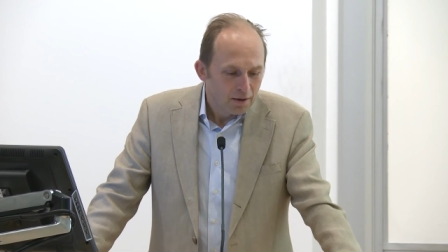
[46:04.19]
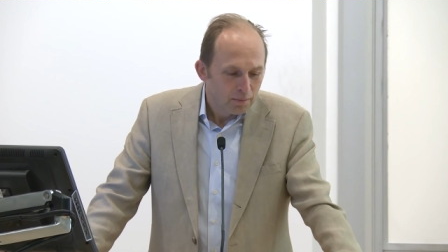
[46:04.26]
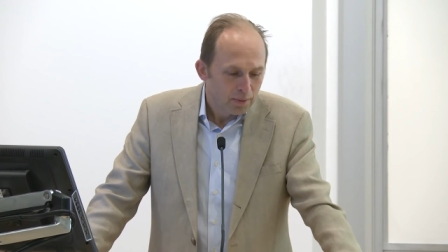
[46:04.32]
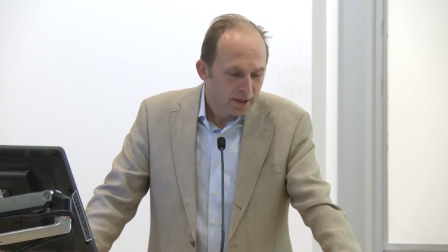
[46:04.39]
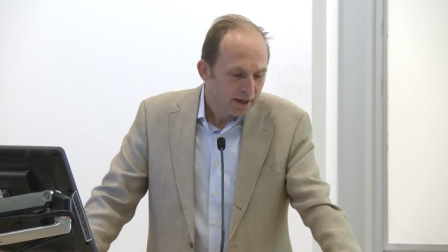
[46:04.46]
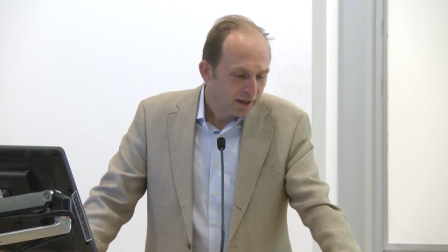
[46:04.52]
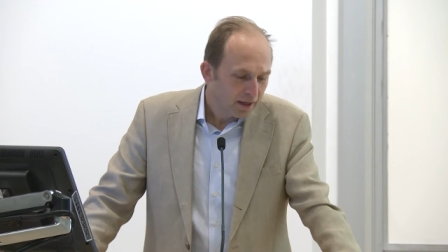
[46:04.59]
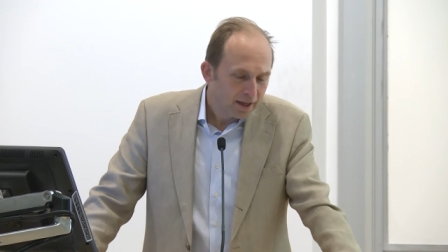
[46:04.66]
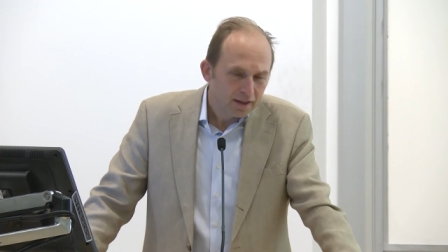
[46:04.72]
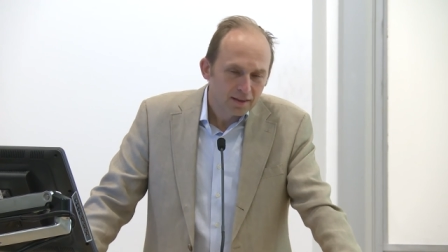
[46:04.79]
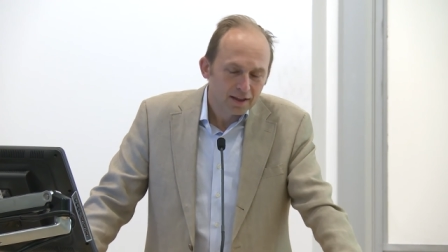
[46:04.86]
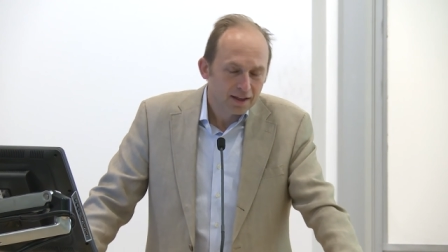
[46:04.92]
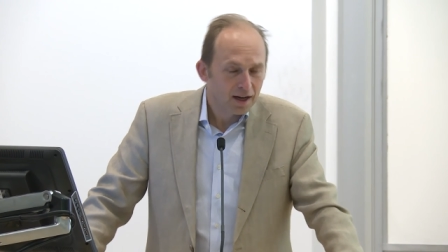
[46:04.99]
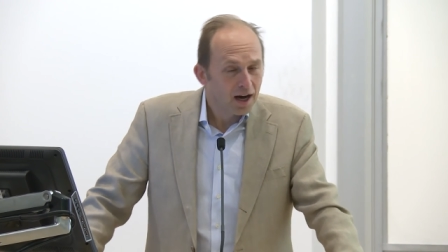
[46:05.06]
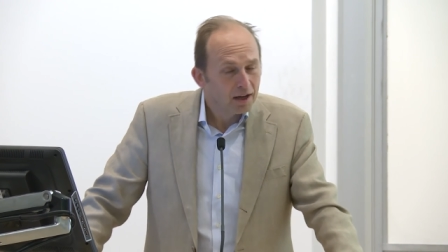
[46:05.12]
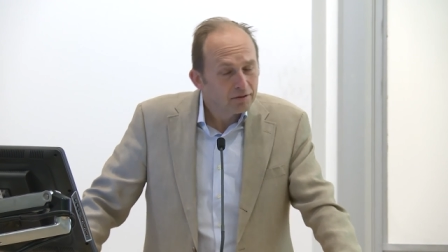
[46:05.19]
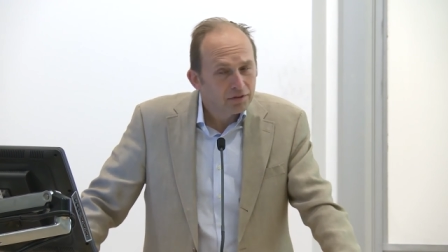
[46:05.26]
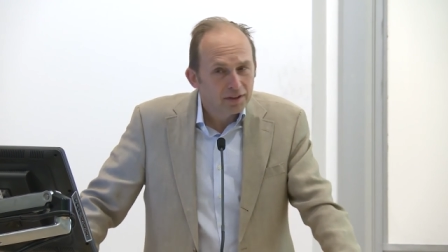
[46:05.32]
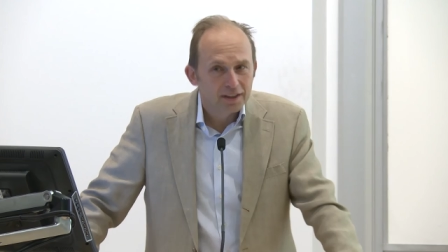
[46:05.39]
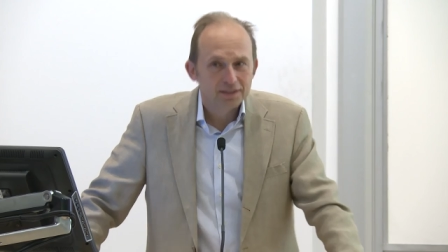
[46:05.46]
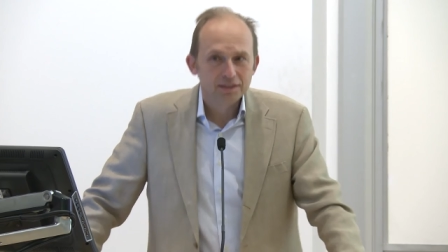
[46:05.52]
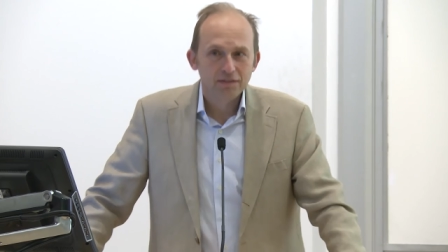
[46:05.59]
But I like the
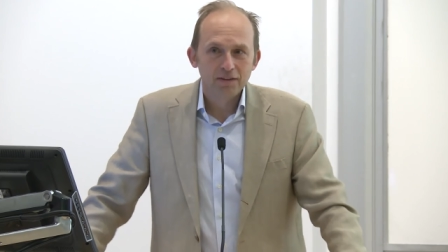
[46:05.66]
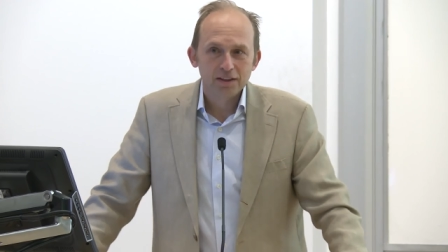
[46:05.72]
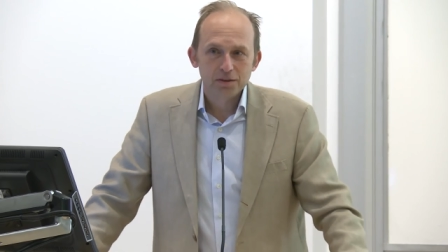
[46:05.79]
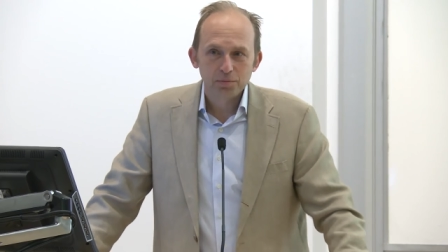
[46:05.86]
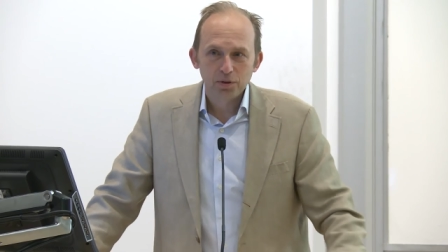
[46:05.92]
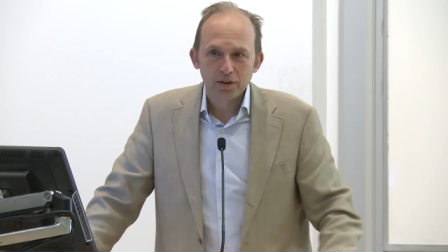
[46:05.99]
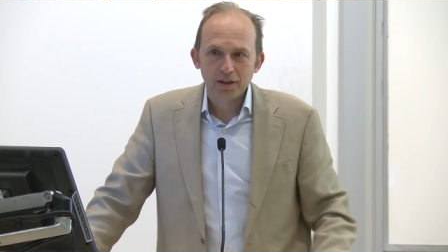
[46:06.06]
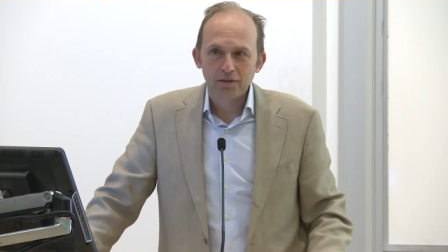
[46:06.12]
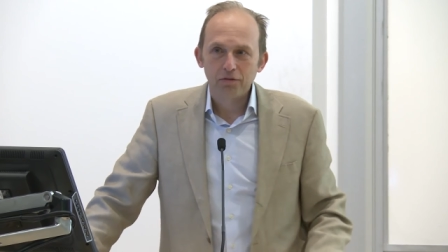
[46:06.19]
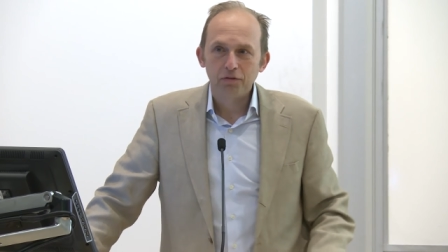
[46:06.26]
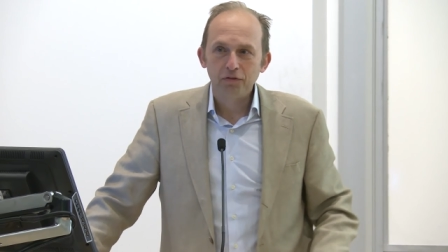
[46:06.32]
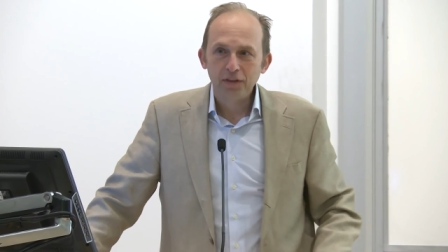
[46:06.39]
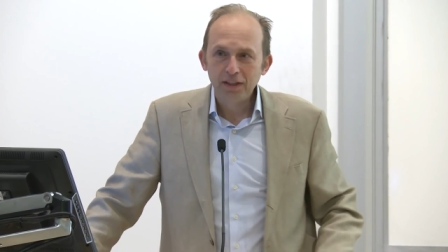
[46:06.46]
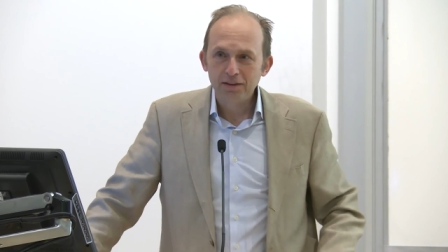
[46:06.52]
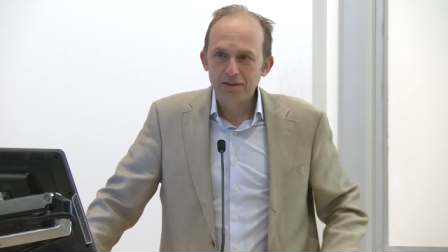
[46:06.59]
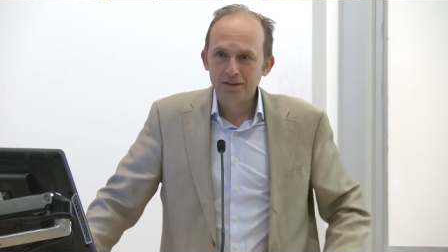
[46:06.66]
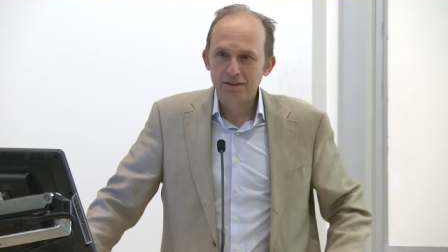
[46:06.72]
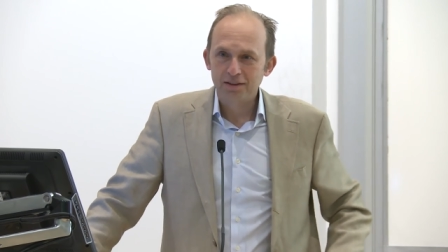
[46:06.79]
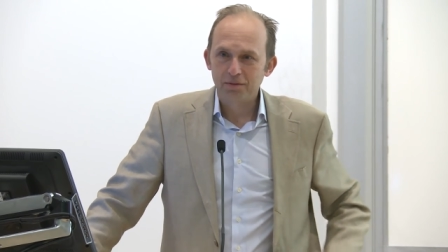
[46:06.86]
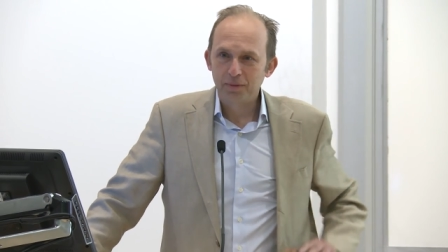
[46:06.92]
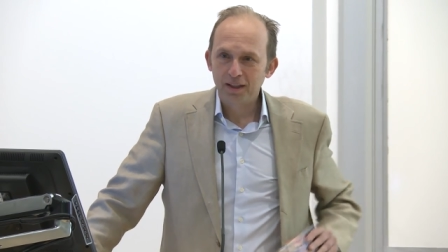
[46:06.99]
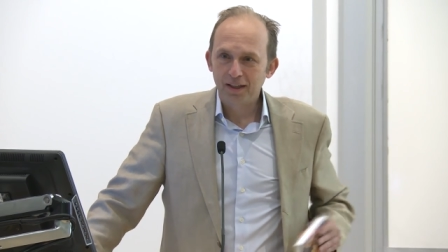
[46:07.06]
confidence of this book. It feels
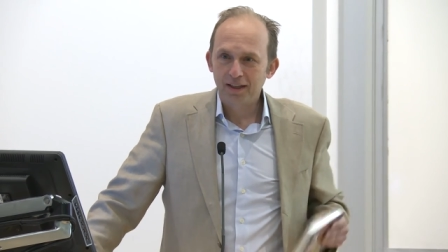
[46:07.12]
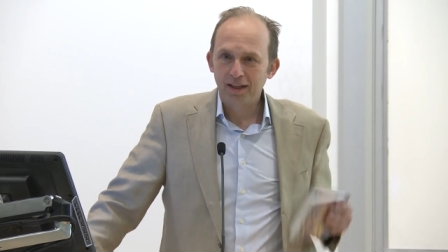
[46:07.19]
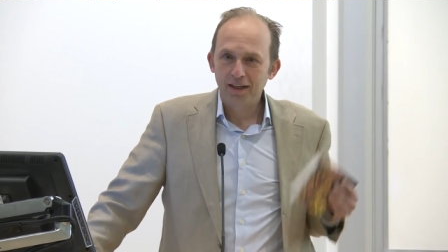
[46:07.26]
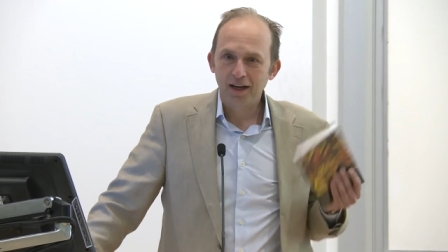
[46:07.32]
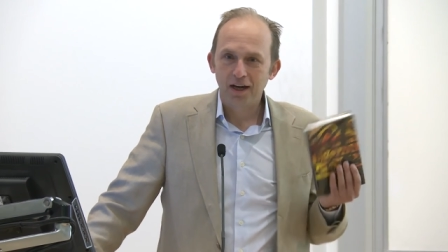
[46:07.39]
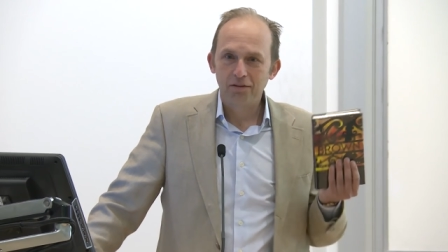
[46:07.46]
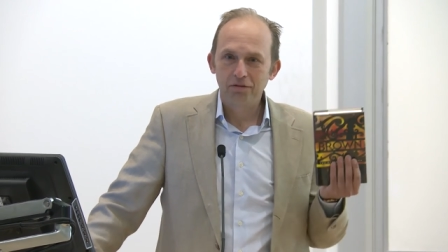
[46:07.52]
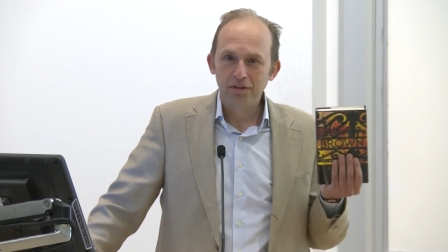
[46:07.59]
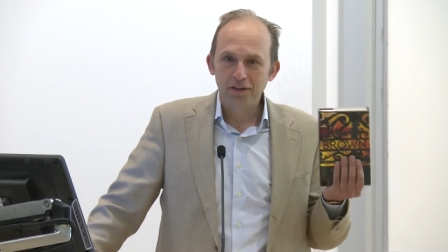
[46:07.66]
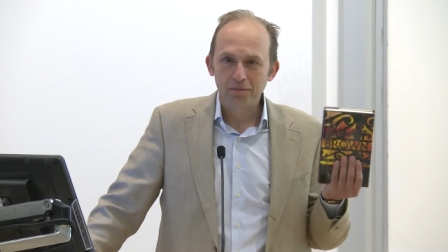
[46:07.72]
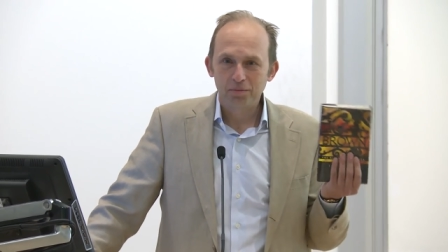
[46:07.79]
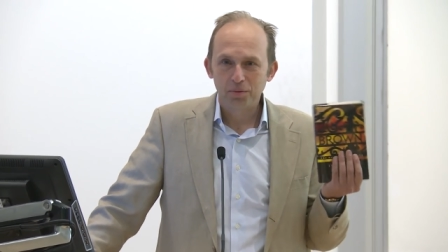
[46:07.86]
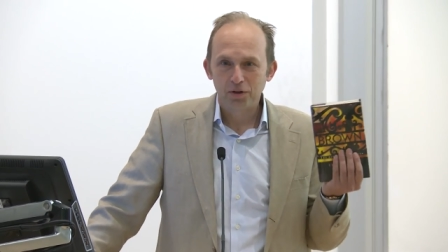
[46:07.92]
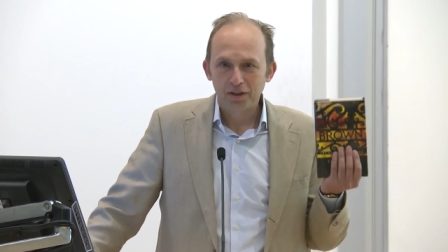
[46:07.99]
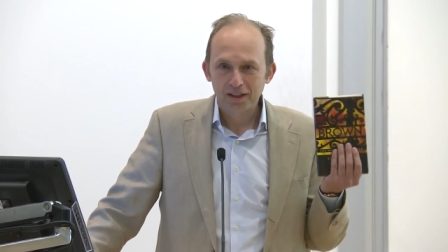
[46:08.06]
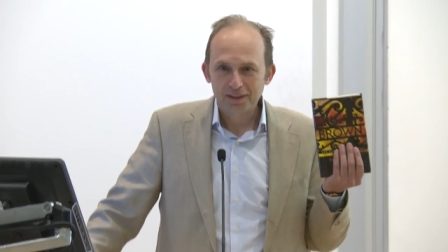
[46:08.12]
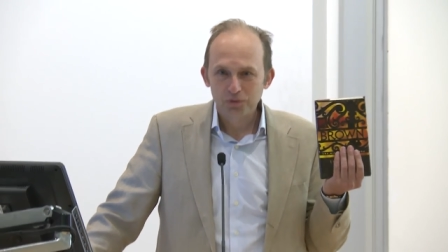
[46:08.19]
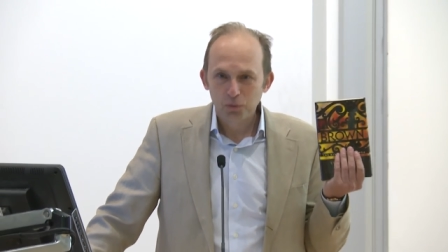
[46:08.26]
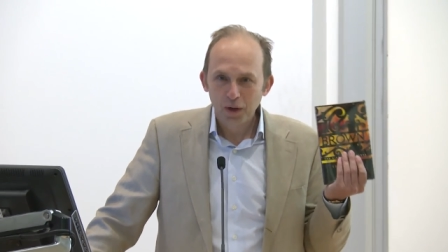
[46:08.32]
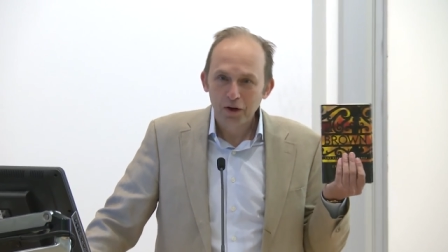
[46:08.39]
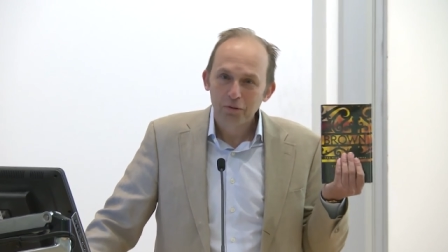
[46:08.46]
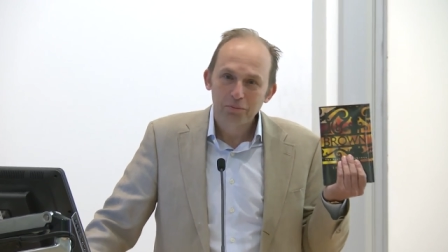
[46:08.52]
to me like a confident book. It's
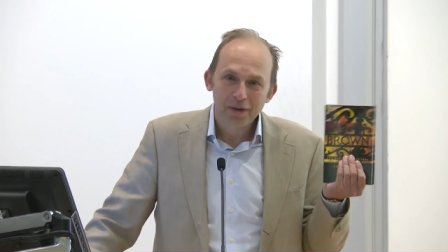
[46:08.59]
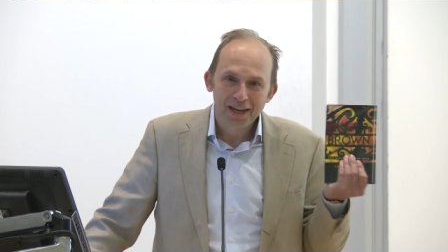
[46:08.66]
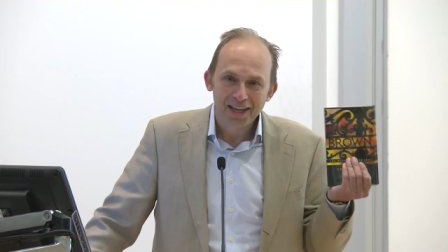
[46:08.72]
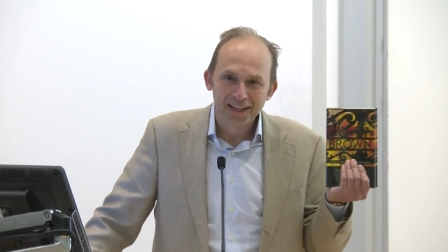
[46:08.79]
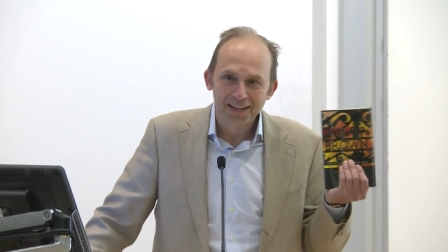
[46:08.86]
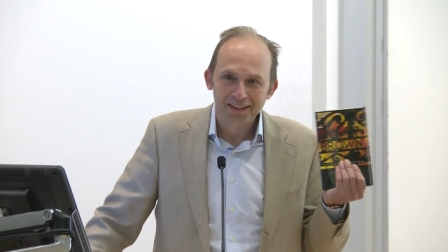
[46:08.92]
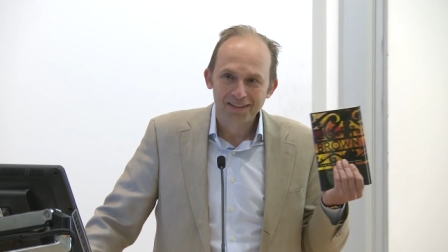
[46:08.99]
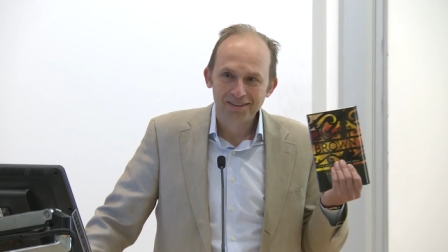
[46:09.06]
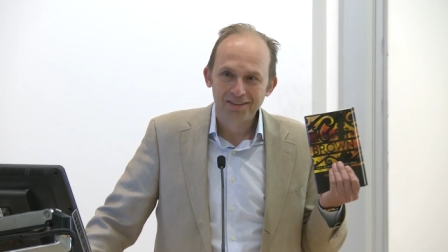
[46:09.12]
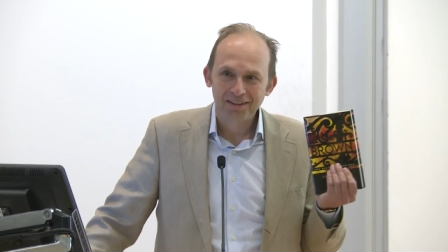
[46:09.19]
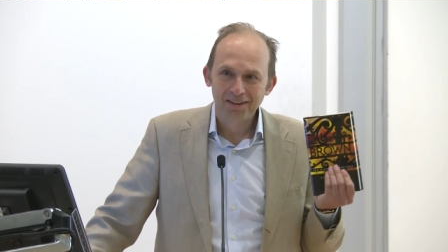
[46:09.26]
well made.